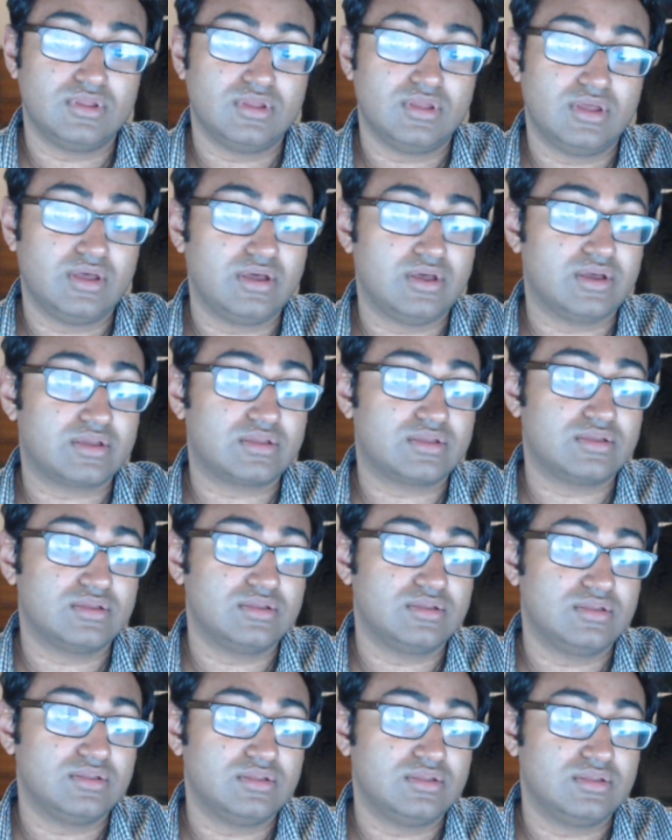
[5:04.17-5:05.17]
Huck,
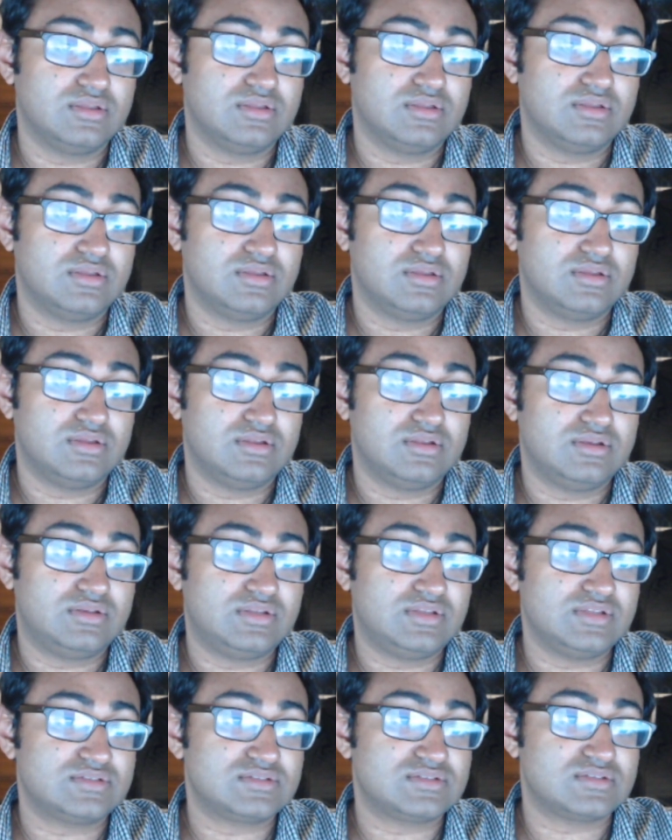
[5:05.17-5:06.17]

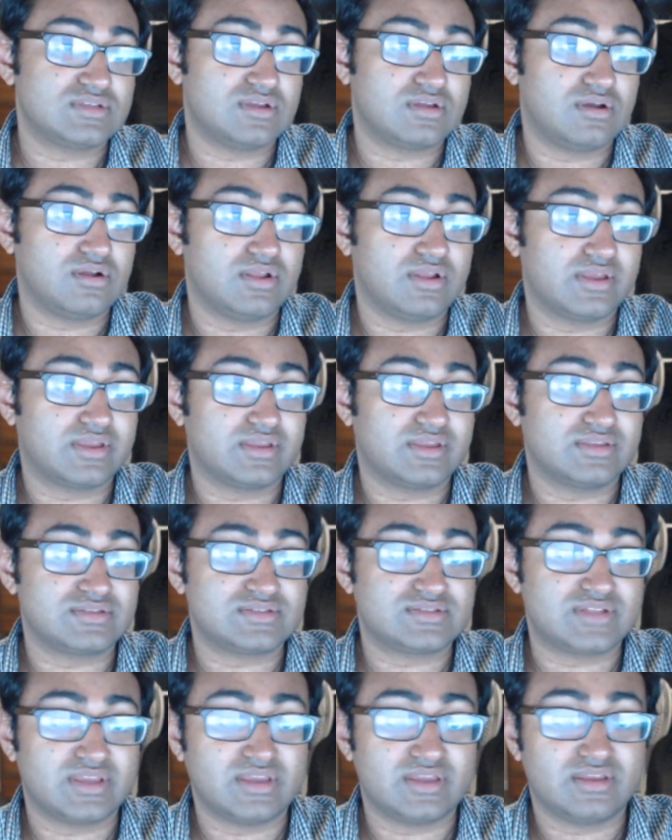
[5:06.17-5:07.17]
this is all I can
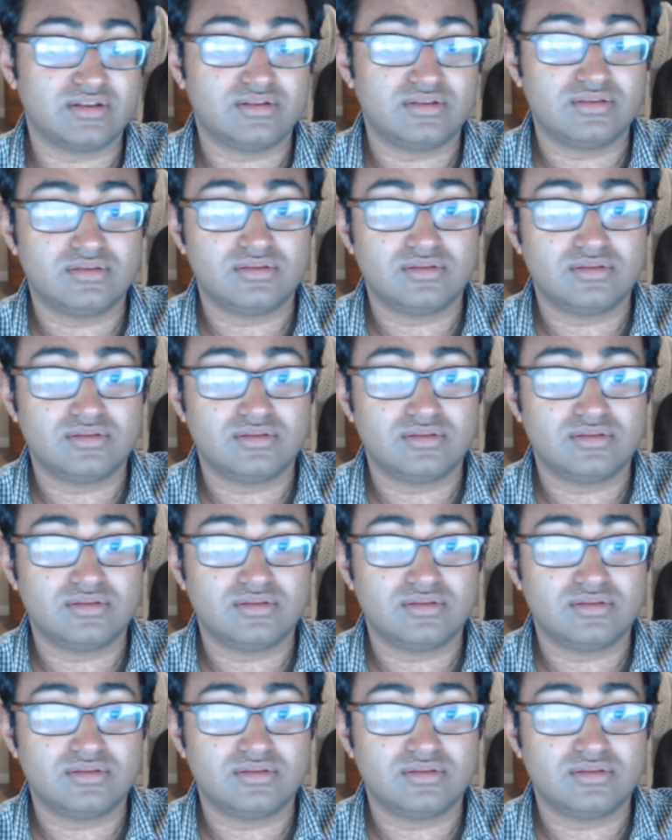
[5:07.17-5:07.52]
stand.